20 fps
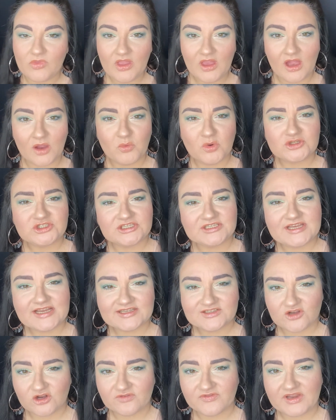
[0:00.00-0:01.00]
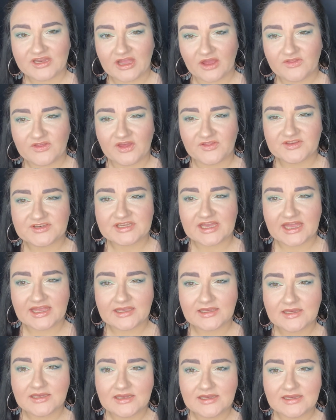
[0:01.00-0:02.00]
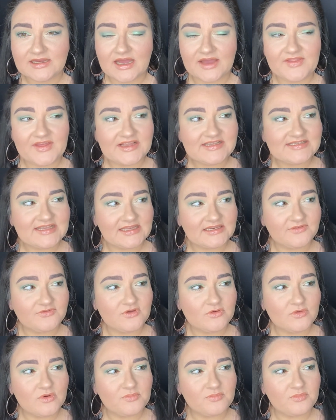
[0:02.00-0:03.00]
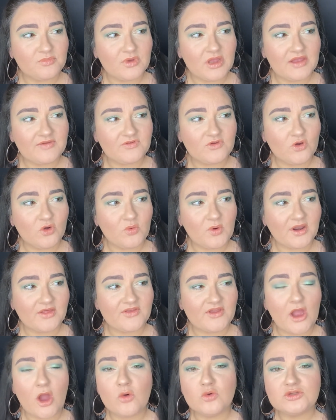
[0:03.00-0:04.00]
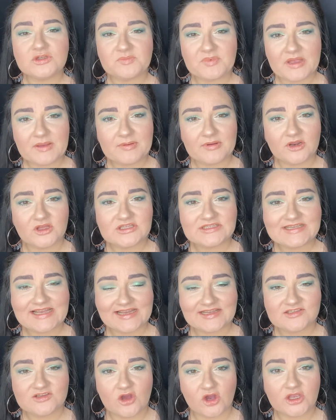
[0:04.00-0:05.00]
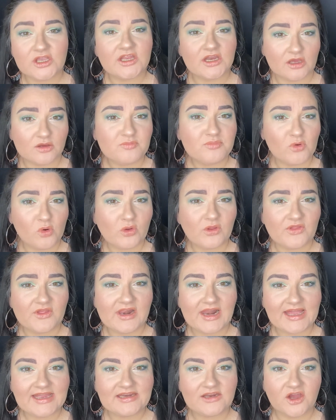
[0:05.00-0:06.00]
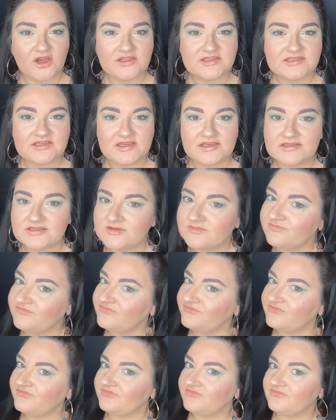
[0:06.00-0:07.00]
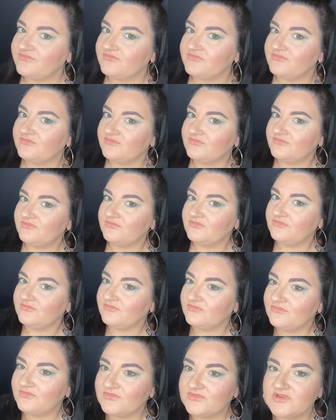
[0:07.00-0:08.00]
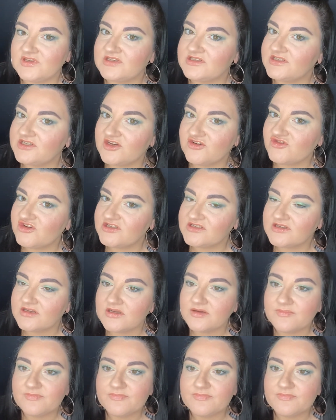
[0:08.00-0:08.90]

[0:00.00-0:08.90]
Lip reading: I watched a TikTok video the other day and they said if you're one of the older people on TikTok, you know, born in the late 90s. Seriously.